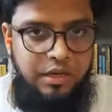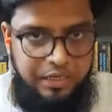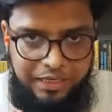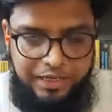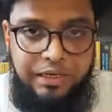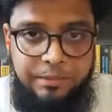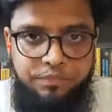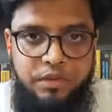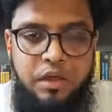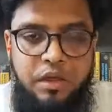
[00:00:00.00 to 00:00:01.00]
Clear?
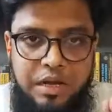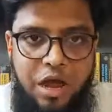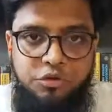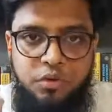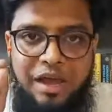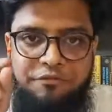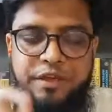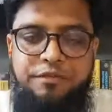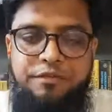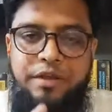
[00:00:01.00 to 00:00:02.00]
Now you have
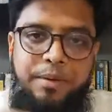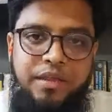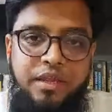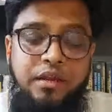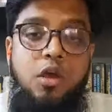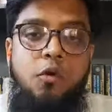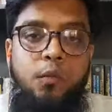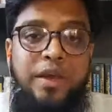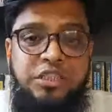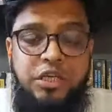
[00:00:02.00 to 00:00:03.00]
given a medicine
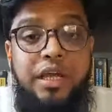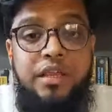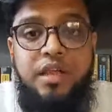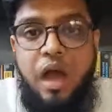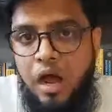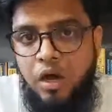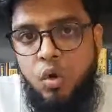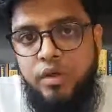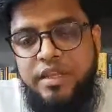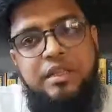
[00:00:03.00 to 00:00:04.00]
which is
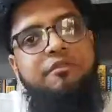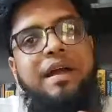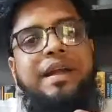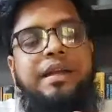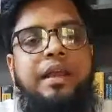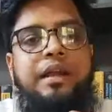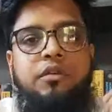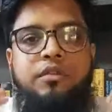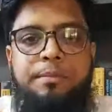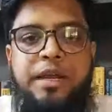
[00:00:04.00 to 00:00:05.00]
arousing the vitality
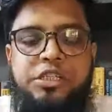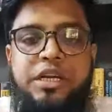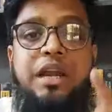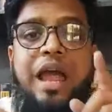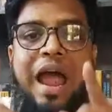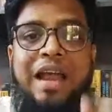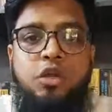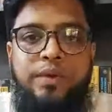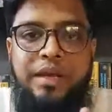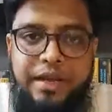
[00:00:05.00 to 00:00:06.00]
of the patient and
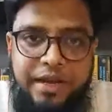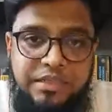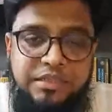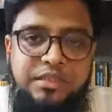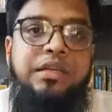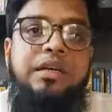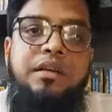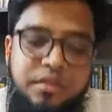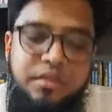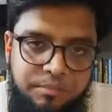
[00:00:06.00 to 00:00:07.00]
you will get
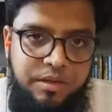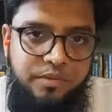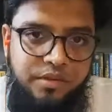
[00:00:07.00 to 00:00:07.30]
symptoms.